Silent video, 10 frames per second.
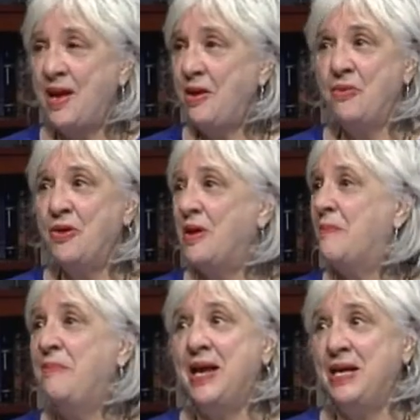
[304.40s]
They were
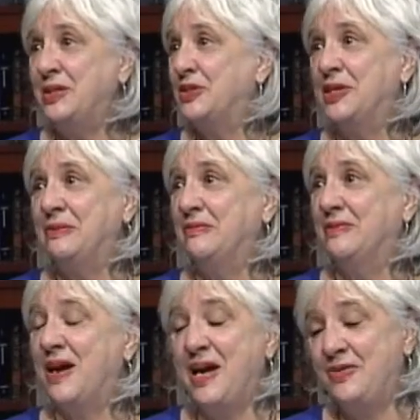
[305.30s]
amazing.
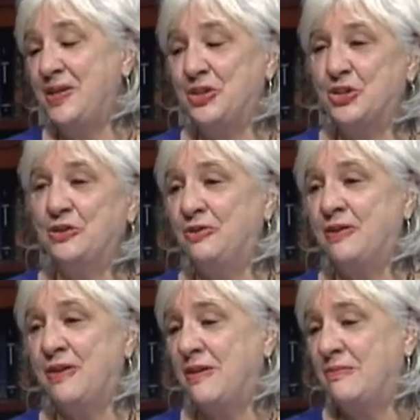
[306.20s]
I think children
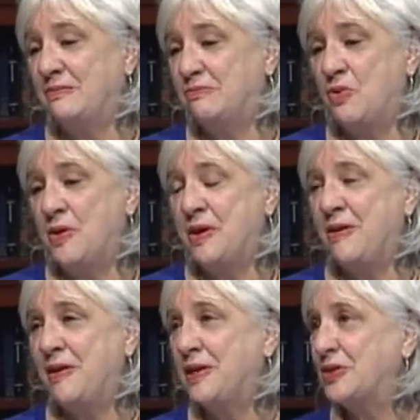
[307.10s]
are born
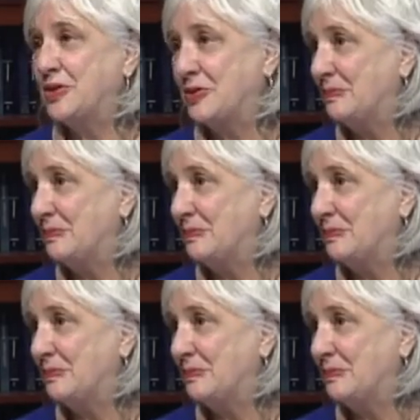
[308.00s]
artists.